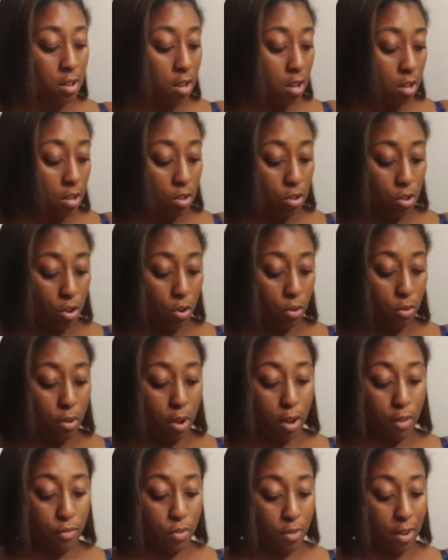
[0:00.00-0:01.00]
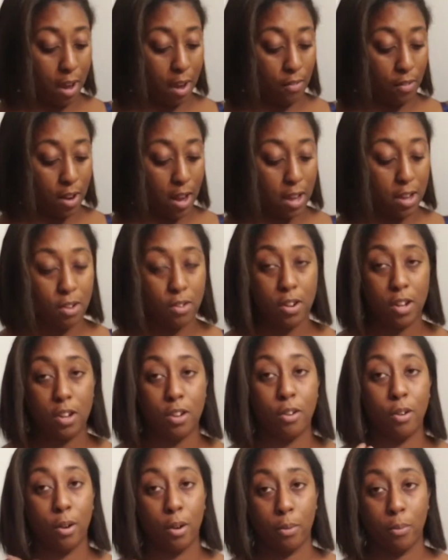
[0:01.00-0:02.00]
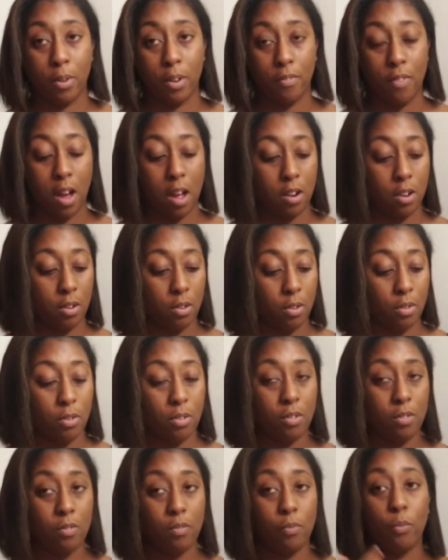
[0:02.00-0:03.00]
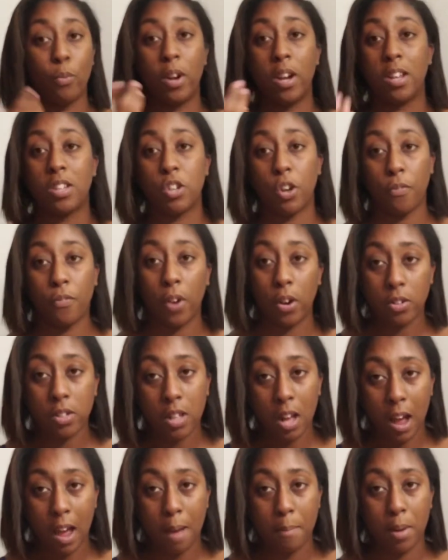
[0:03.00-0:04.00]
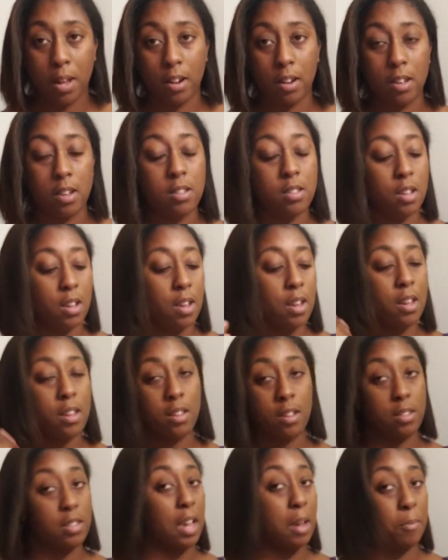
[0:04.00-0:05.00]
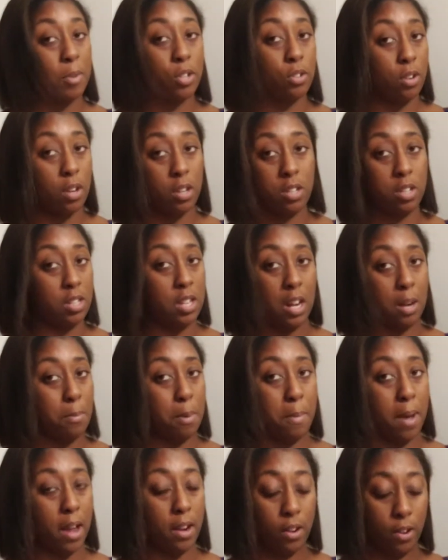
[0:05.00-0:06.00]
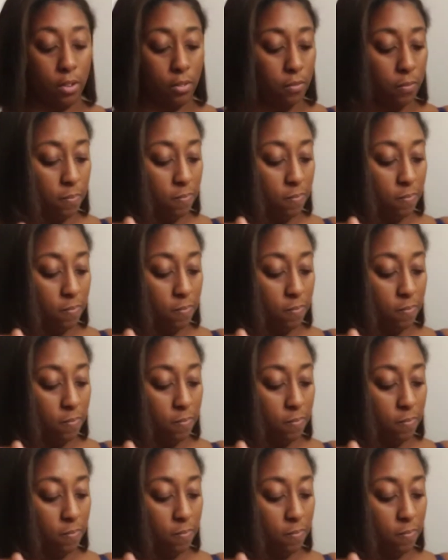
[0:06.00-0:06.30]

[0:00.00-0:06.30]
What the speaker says: So, if you have an IUD, you're going to want to follow, when it's your first time at least, the same instructions that I'm about to do.